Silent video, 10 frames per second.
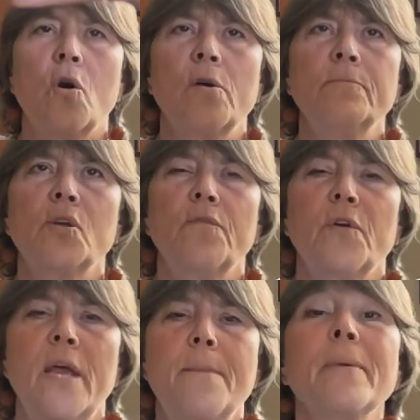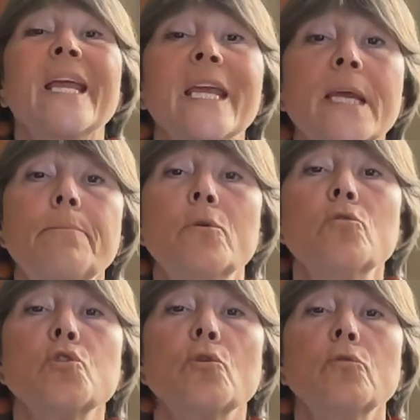arms overhead, but keep your
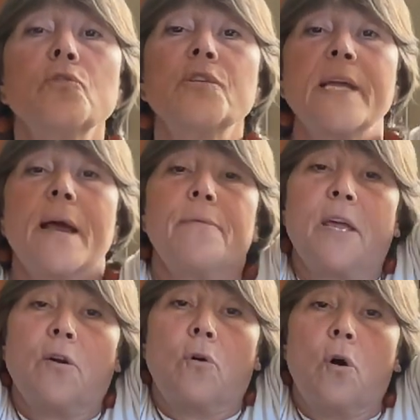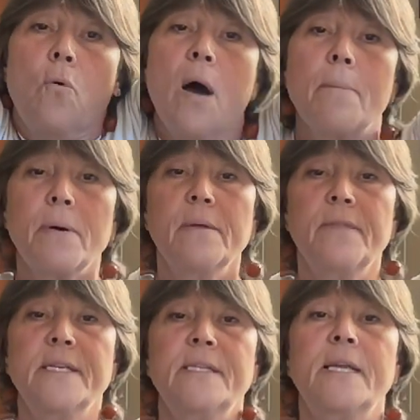shoulders down. They don't go up.
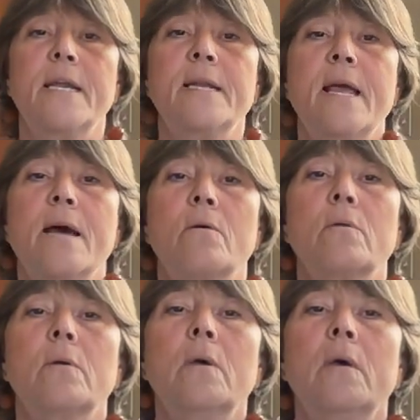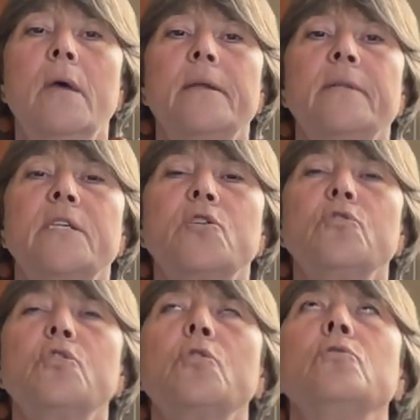They stay down. Let your
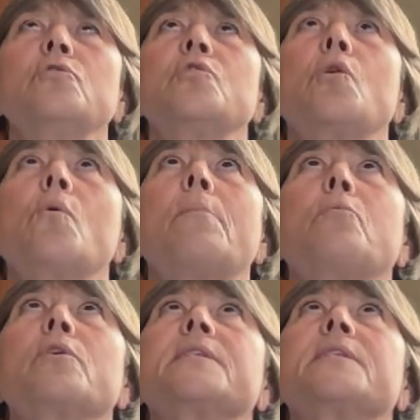shoulders go up where